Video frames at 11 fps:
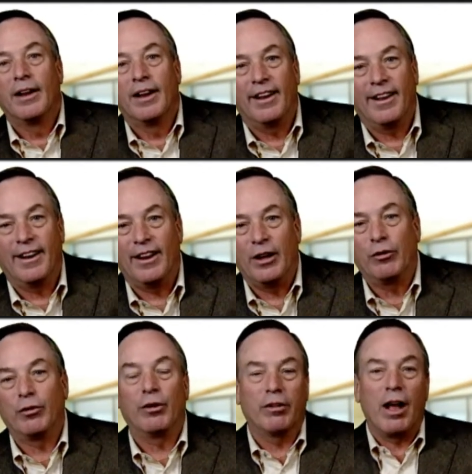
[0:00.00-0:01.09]
And
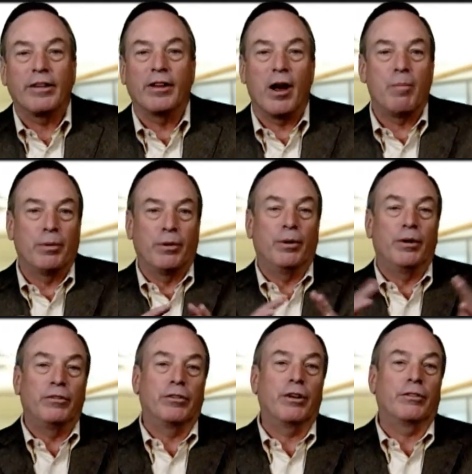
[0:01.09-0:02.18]
so there's lots of opportunities
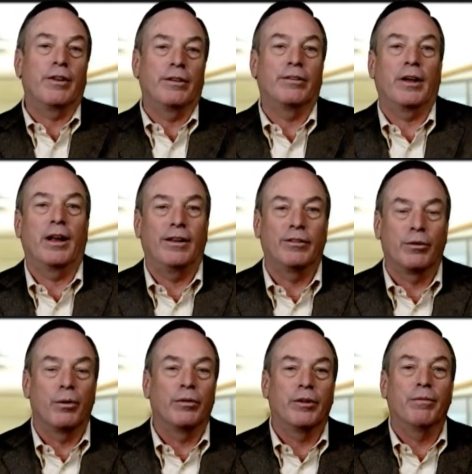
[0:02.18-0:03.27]
just inside the
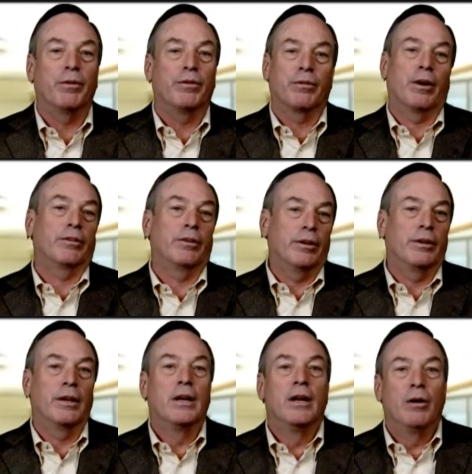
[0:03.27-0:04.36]
storage infrastructure that
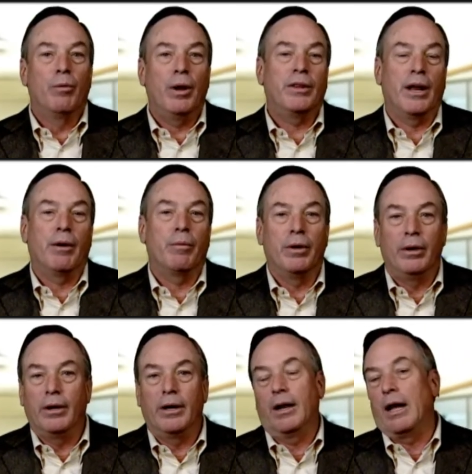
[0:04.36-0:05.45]
we think will
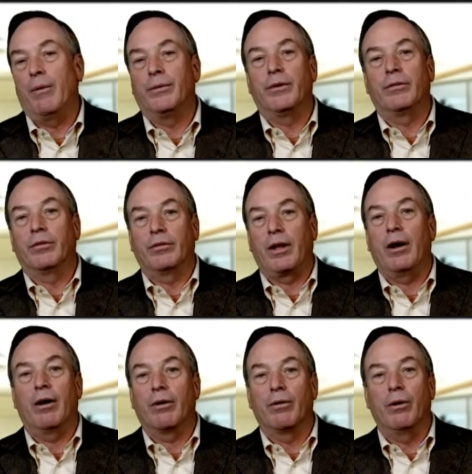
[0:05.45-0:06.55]
allow us to sustain
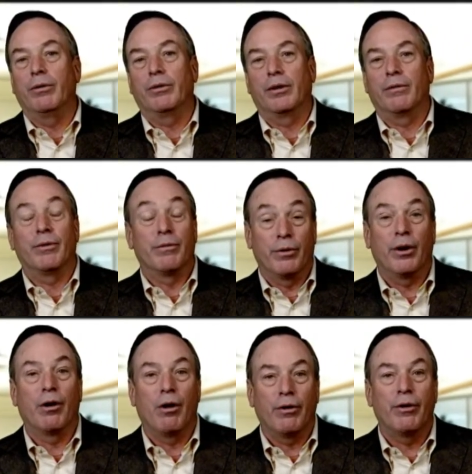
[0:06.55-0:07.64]
our growth for a very
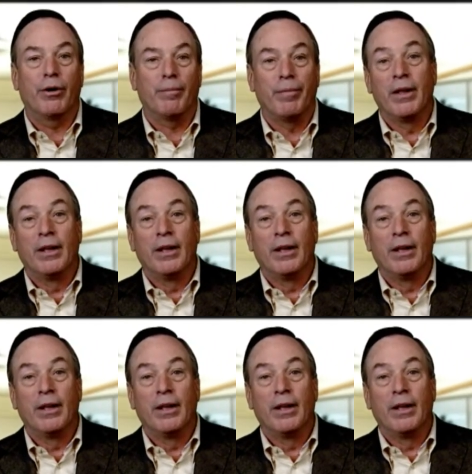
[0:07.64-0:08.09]
long term.